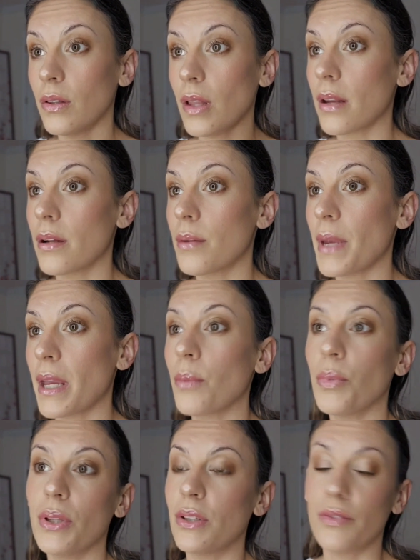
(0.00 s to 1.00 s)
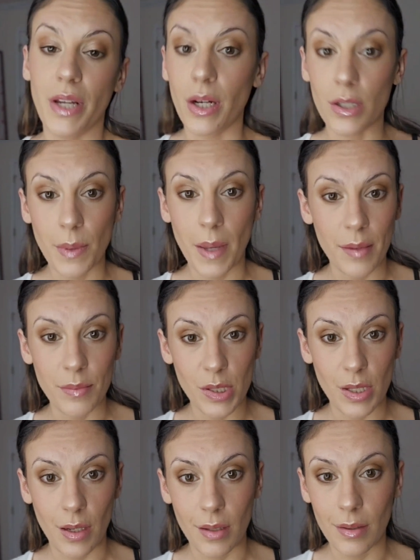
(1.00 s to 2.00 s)
a lot of their makeup with their fingers, but I'm
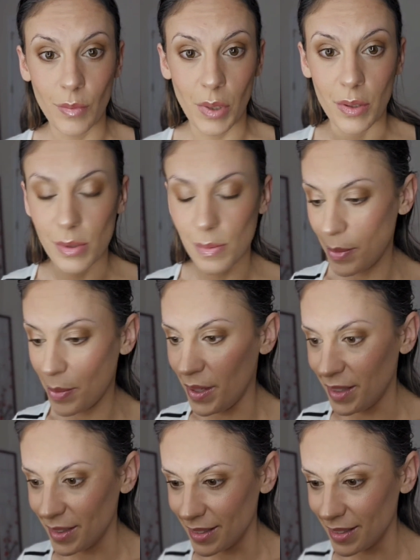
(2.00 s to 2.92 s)
just not one of those people.